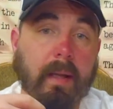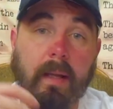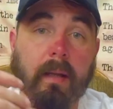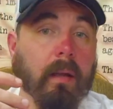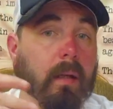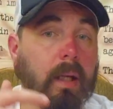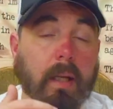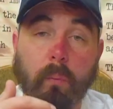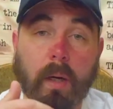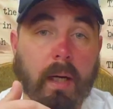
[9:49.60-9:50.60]
thing,
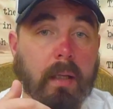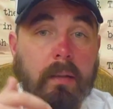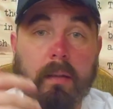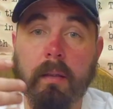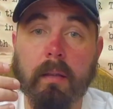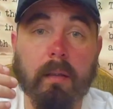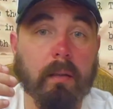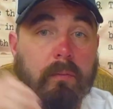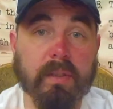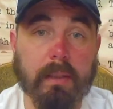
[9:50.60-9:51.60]
and wine,
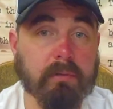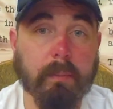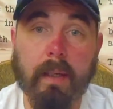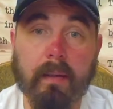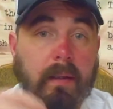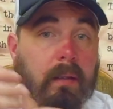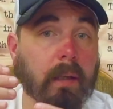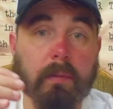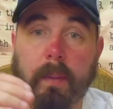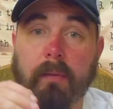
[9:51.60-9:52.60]
particularly back then,
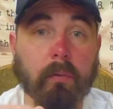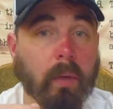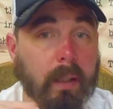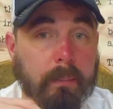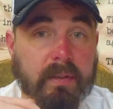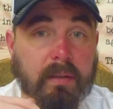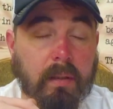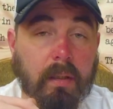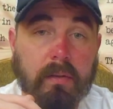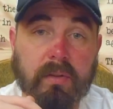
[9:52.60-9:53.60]
it was made from grapes.
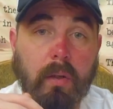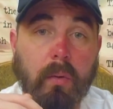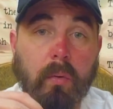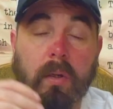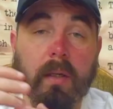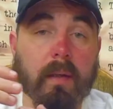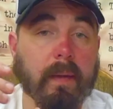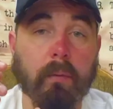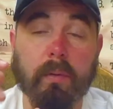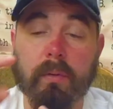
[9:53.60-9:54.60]
So
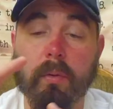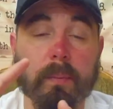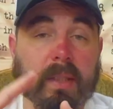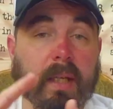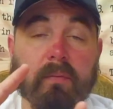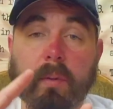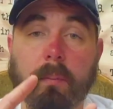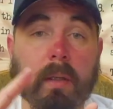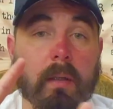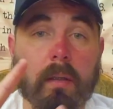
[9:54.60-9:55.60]
they were to abstain
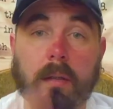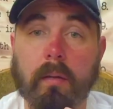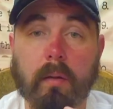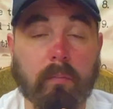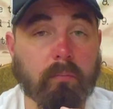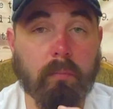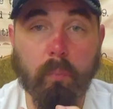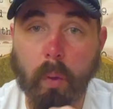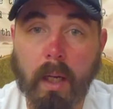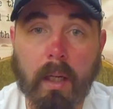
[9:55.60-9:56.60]
from
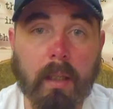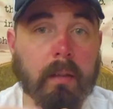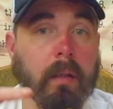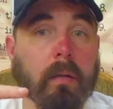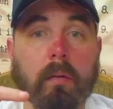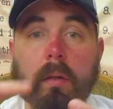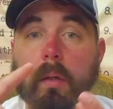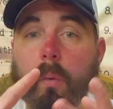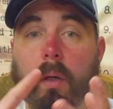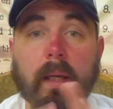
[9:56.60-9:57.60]
wine
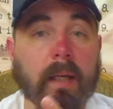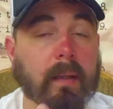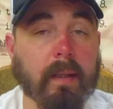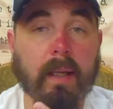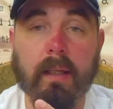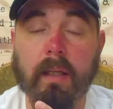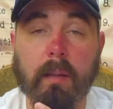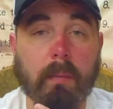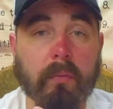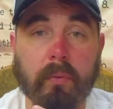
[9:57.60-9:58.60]
or anything that
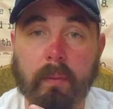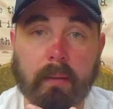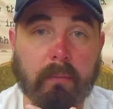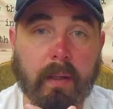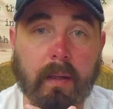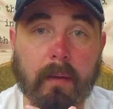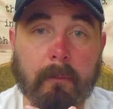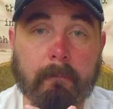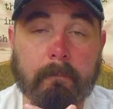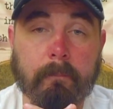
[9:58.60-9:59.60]
come off the grapevine,